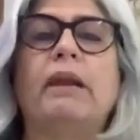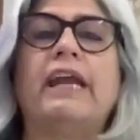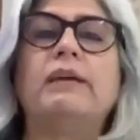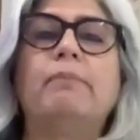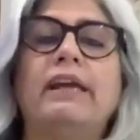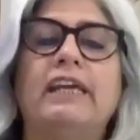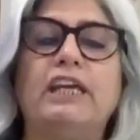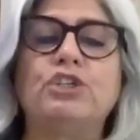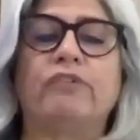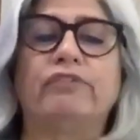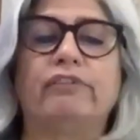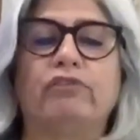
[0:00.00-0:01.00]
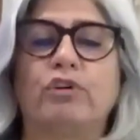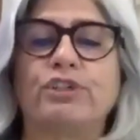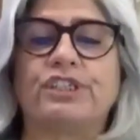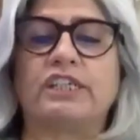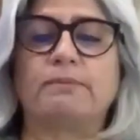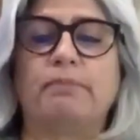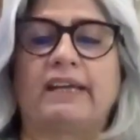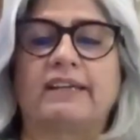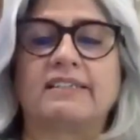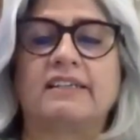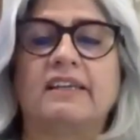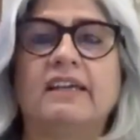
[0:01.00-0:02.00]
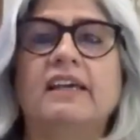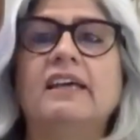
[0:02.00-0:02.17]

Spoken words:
played by each of the 4 suspects.